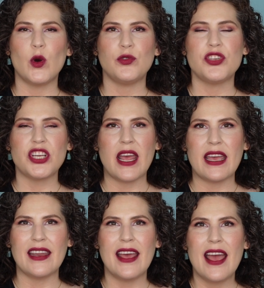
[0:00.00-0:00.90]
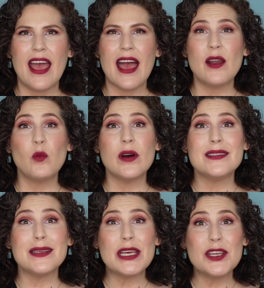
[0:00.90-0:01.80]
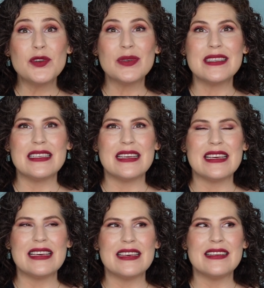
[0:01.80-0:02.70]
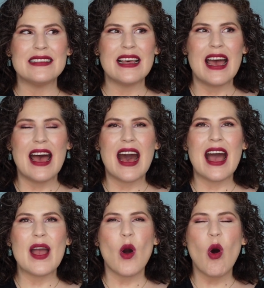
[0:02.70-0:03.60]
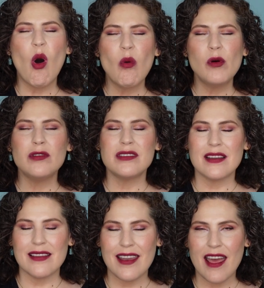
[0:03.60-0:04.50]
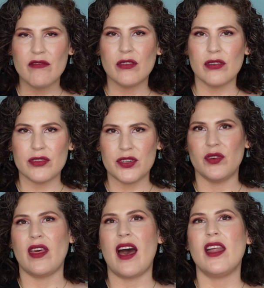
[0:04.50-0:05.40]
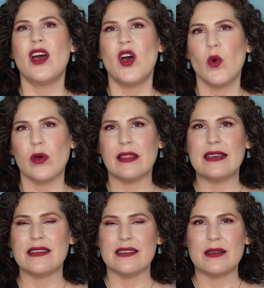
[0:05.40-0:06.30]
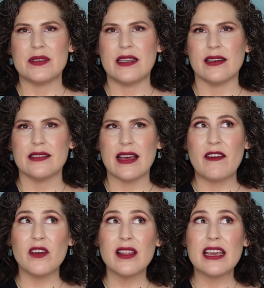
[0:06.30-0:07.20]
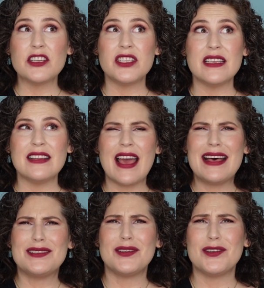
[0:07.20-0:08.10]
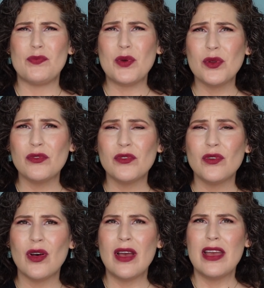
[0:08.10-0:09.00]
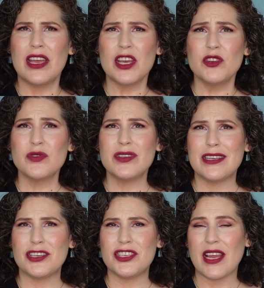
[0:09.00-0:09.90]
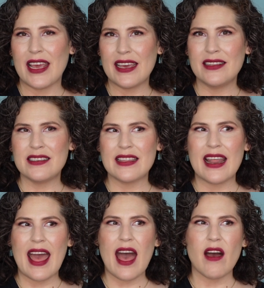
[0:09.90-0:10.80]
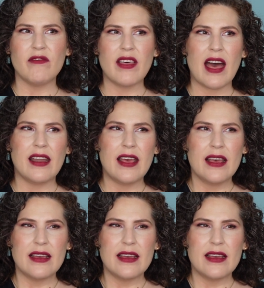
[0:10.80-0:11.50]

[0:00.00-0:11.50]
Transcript: own shade. And what's interesting is I almost never do that with Lisa's lipsticks. I feel like she has such beautiful, interesting shades that have that